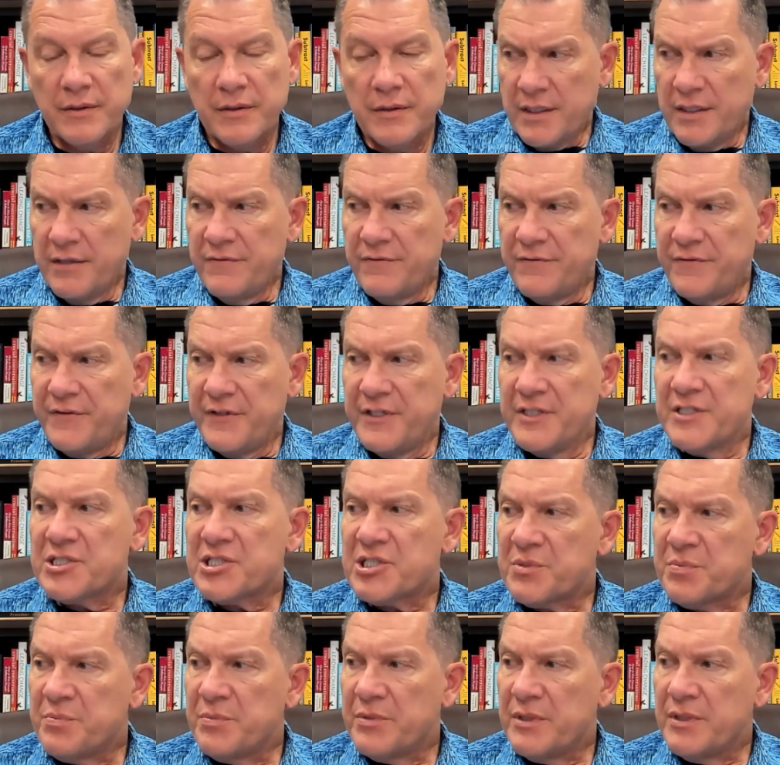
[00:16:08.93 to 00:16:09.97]

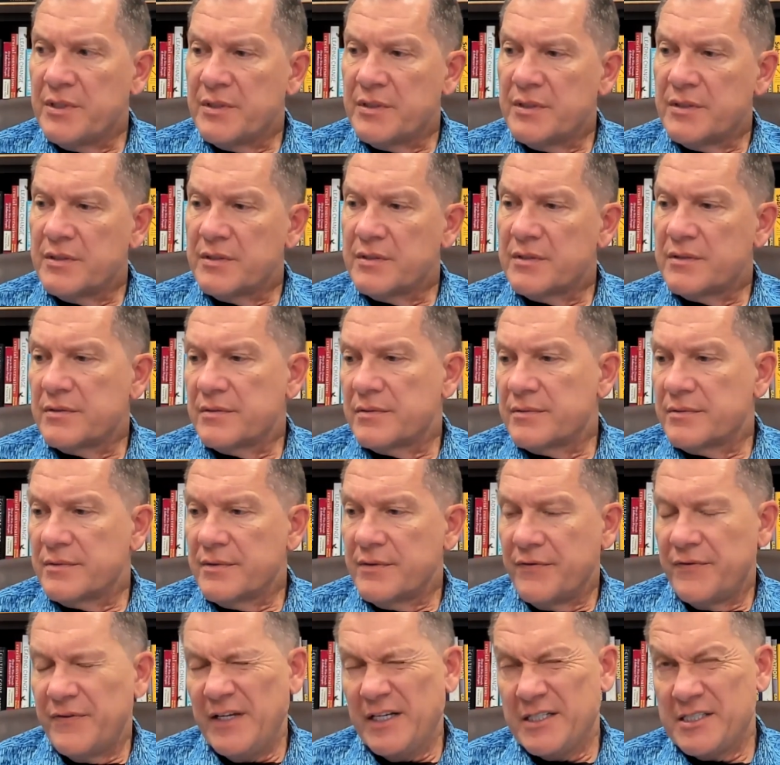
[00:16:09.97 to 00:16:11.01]
convincement,
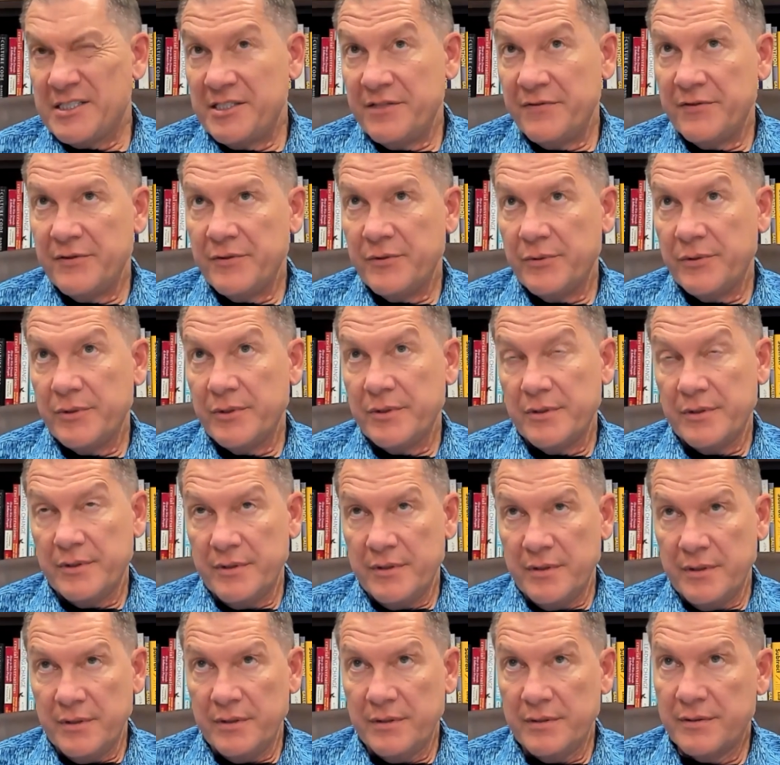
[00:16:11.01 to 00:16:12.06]
if that's even a
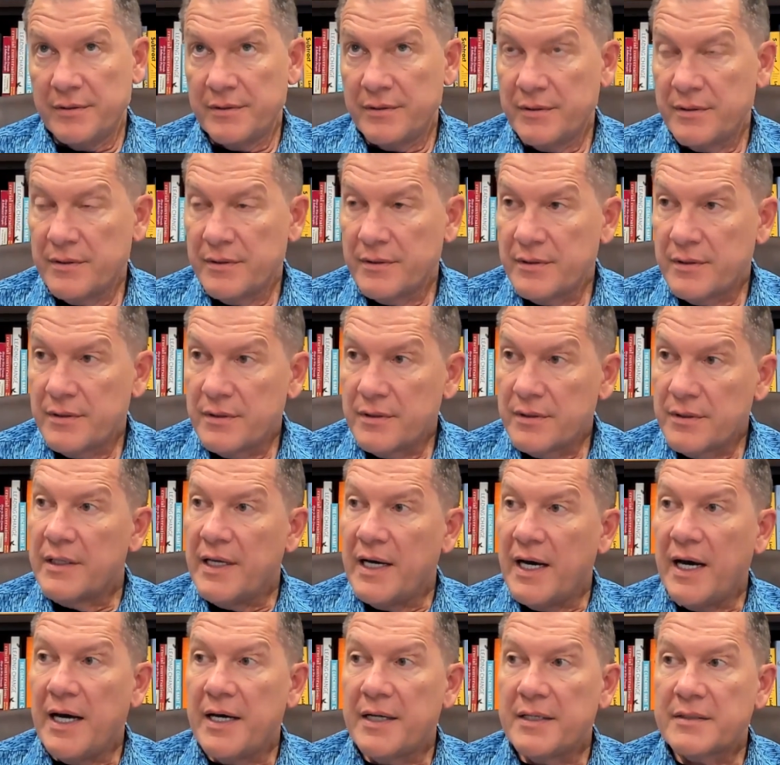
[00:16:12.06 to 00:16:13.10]
word,
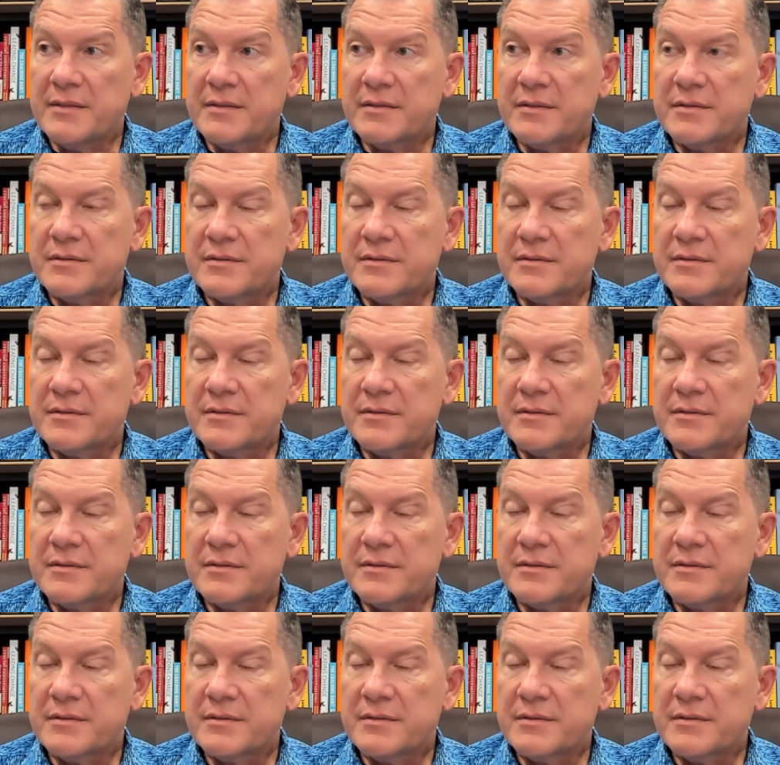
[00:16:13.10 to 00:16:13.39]
that